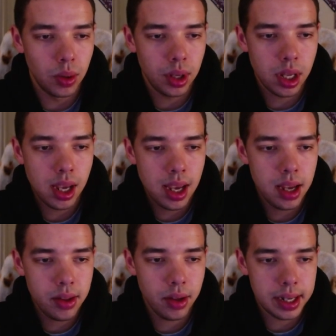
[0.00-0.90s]
Okay,
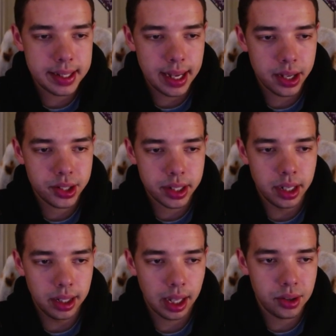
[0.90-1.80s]
they're gonna attach an
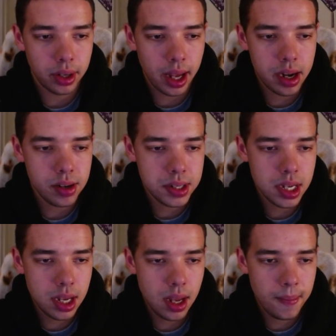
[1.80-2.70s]
electric
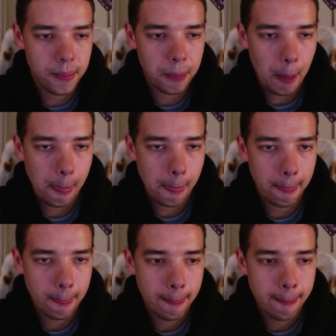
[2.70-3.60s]
energy.
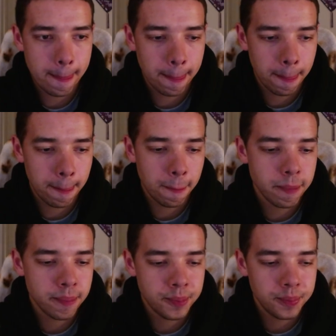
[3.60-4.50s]
I
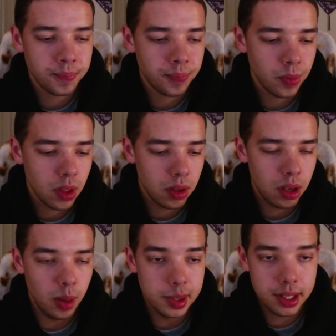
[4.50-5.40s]

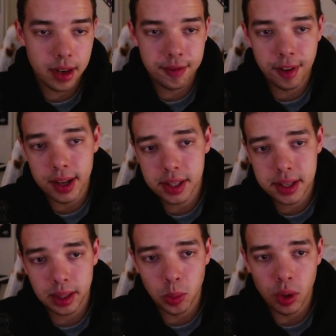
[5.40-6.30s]
mean, it's kind of fine. It's gonna
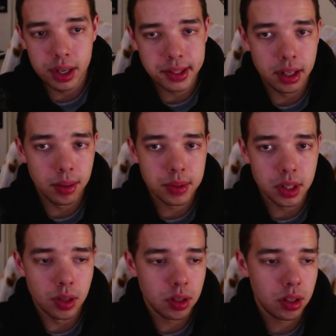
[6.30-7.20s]
take them a while to set up, so